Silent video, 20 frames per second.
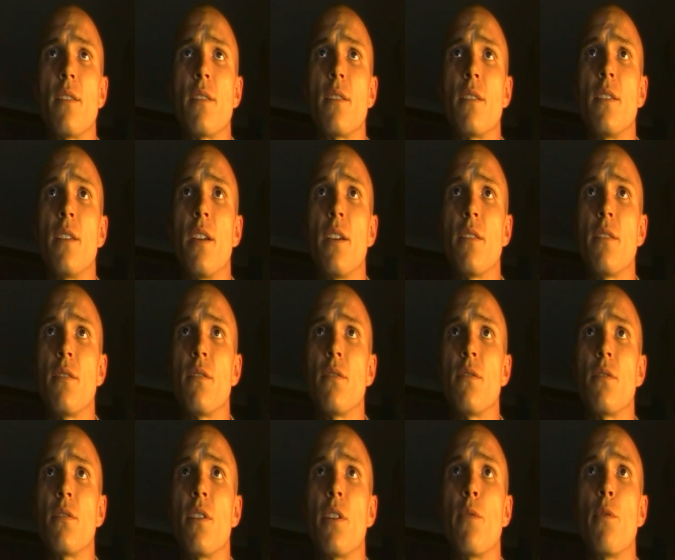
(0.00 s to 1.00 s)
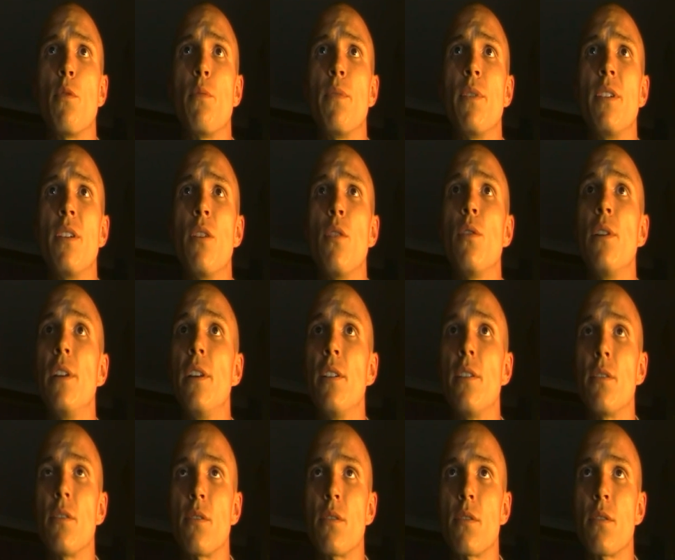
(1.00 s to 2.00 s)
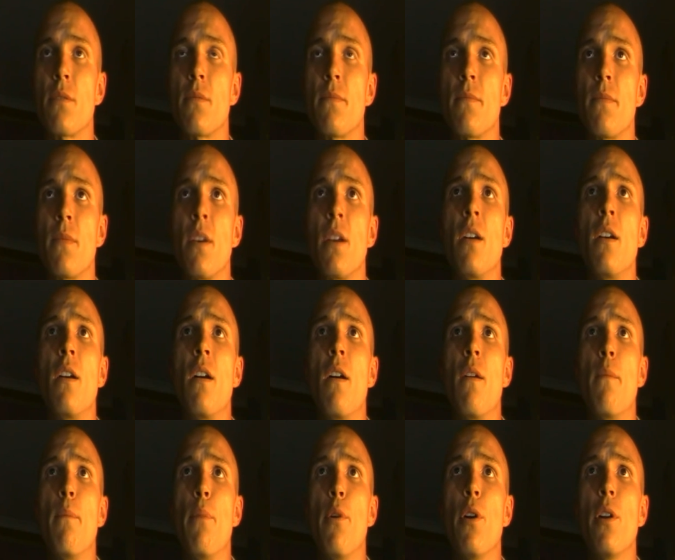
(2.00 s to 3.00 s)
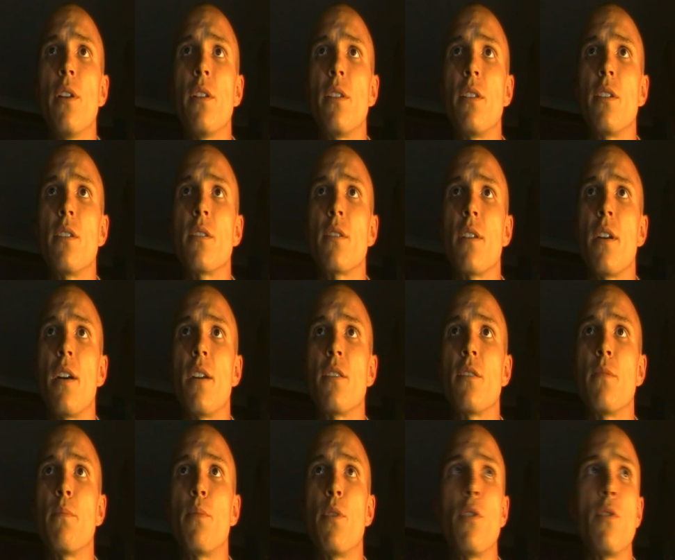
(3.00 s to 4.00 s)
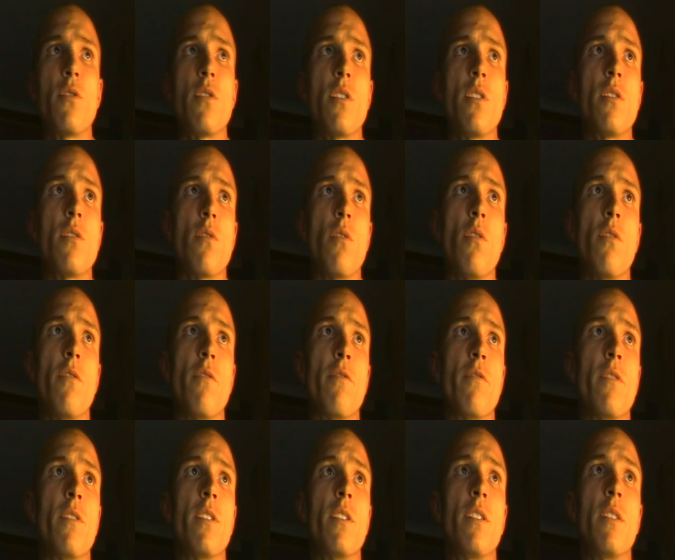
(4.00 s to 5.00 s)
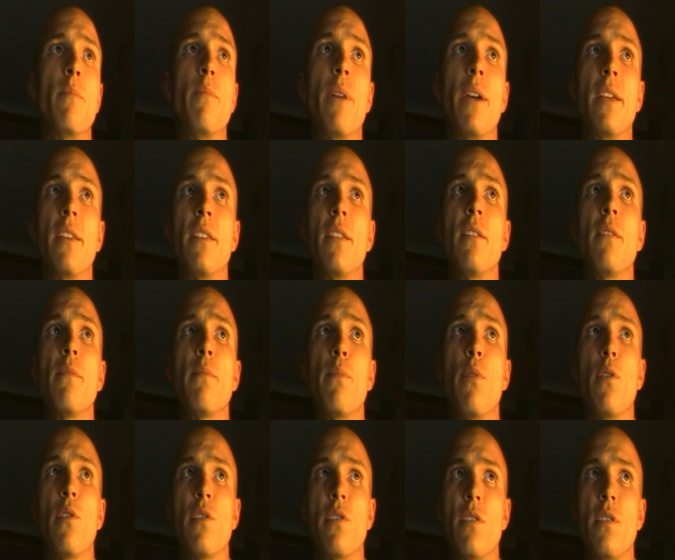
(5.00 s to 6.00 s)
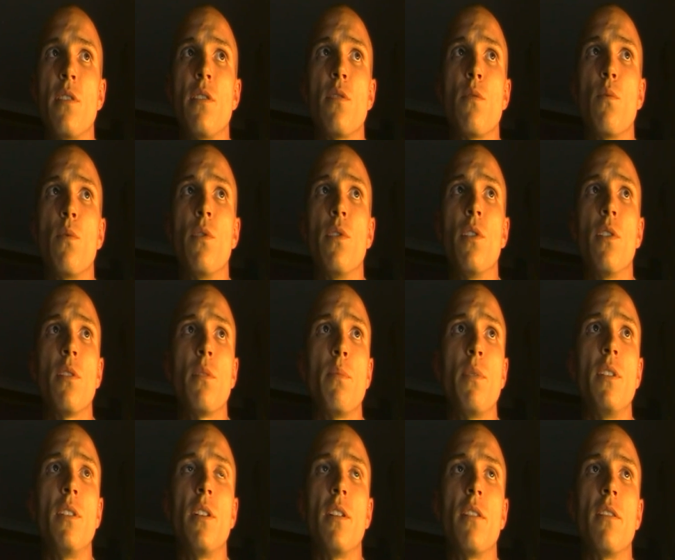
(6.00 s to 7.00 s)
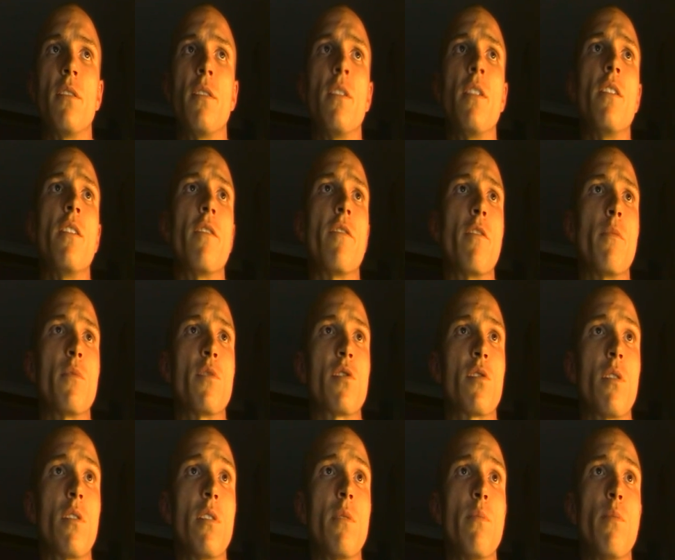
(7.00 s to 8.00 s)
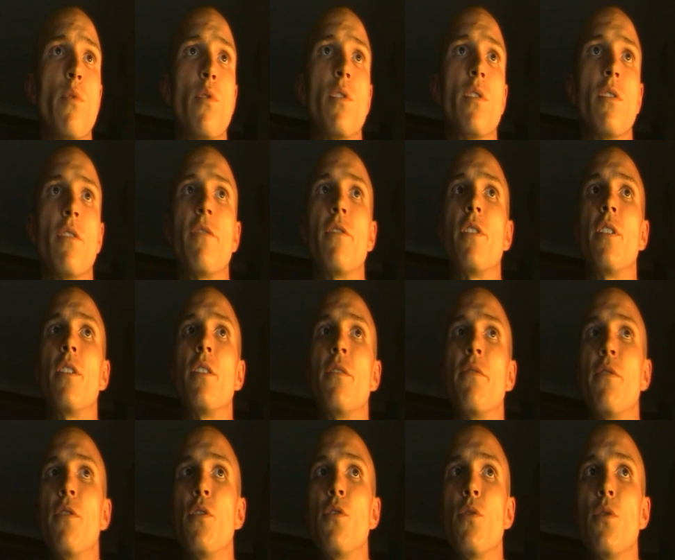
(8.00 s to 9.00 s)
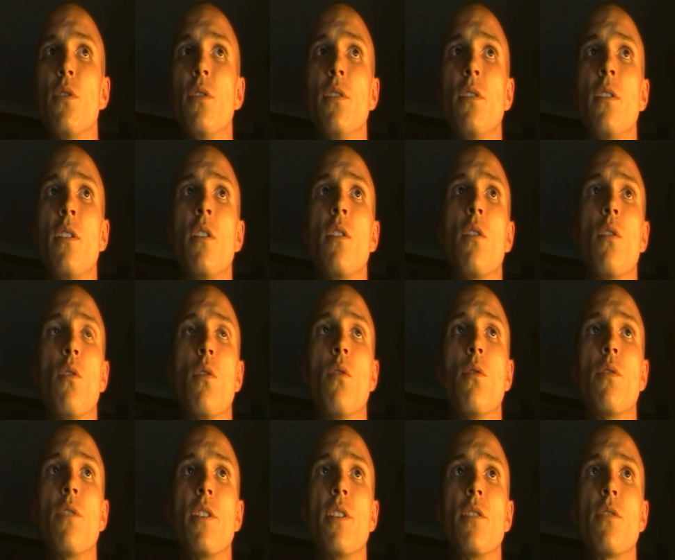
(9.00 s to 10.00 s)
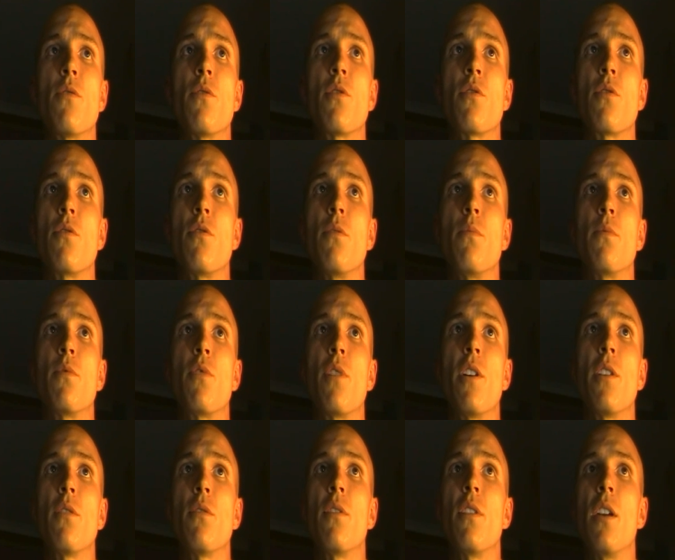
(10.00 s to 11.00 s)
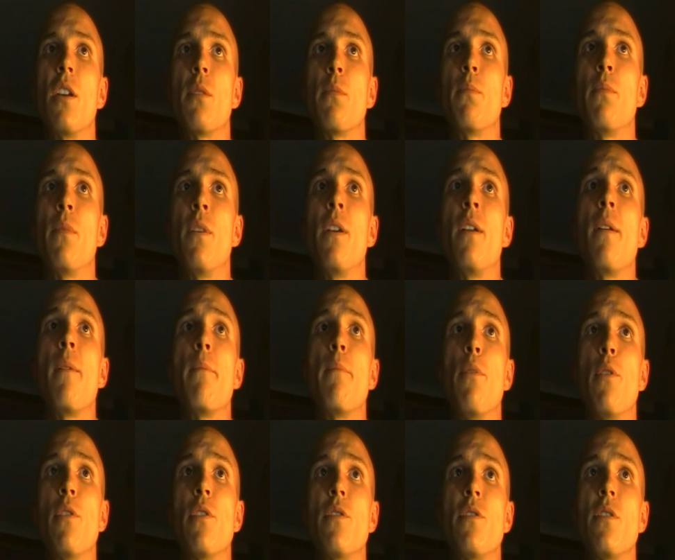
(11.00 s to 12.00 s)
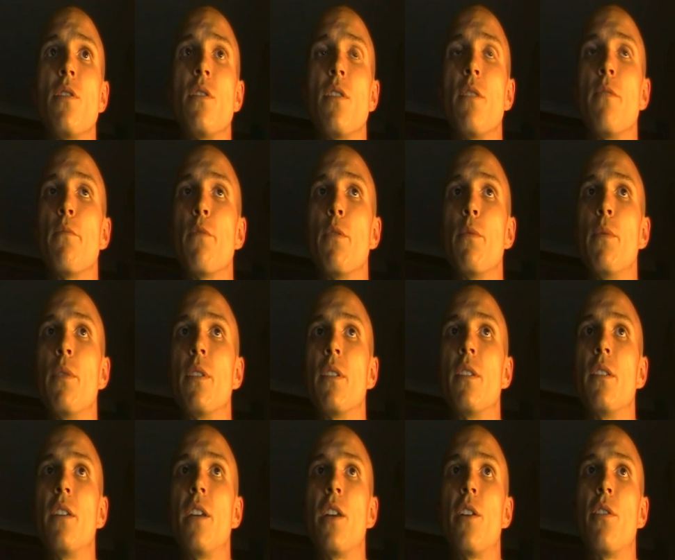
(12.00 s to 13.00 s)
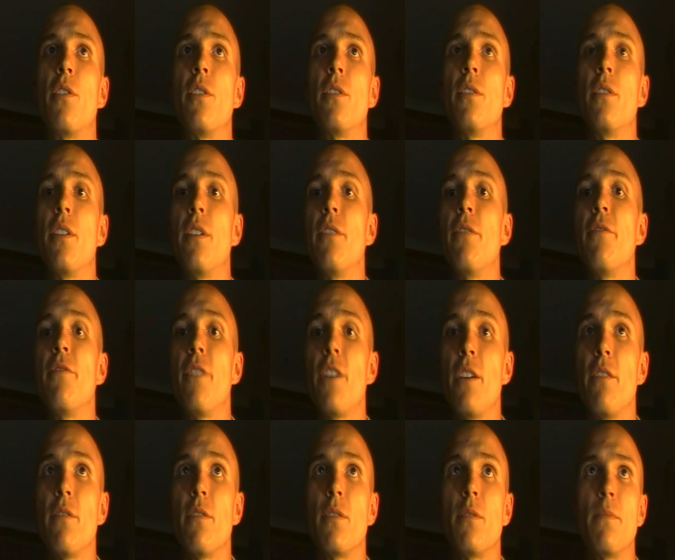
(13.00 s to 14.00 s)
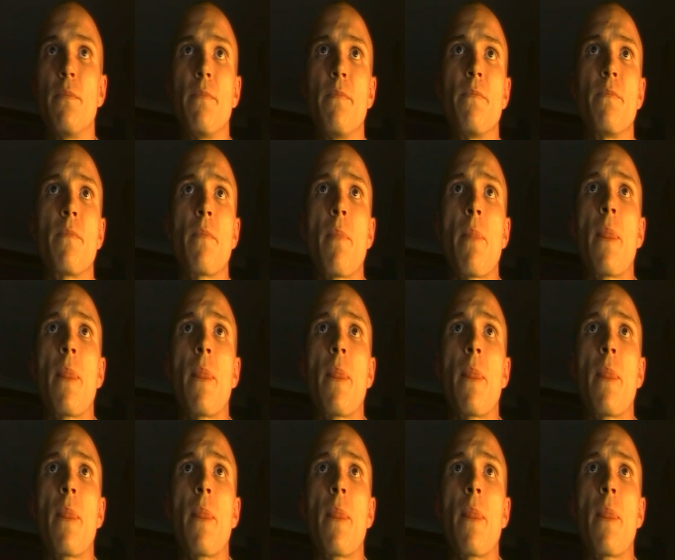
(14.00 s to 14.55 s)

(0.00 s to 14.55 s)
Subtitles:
Thus, in essence, there will be no leaders. Politics as a process of debating policies will not be done from a starting point of an individual or interest group trying to get policies implemented that are in their favor,